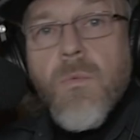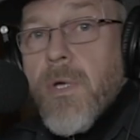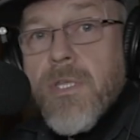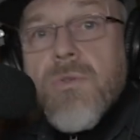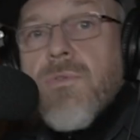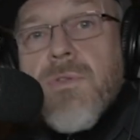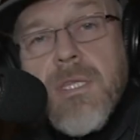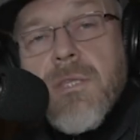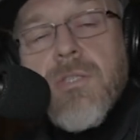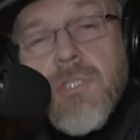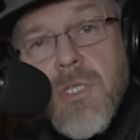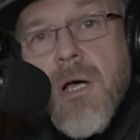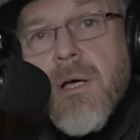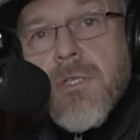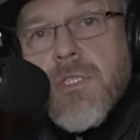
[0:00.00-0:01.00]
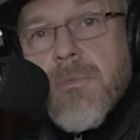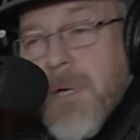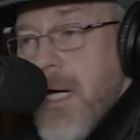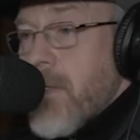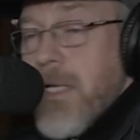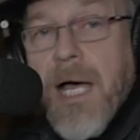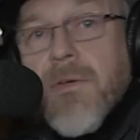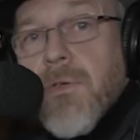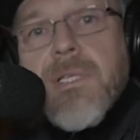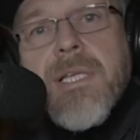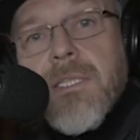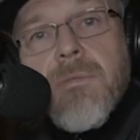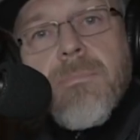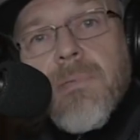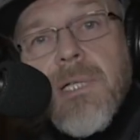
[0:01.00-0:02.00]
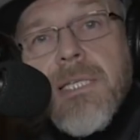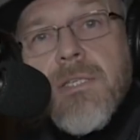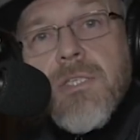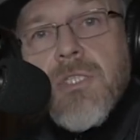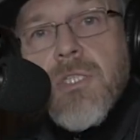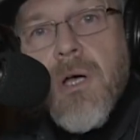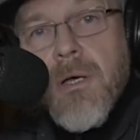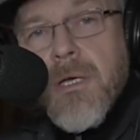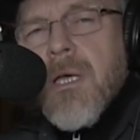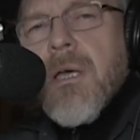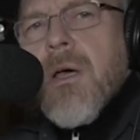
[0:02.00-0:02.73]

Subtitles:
what you think the song is about, how you like to play this song,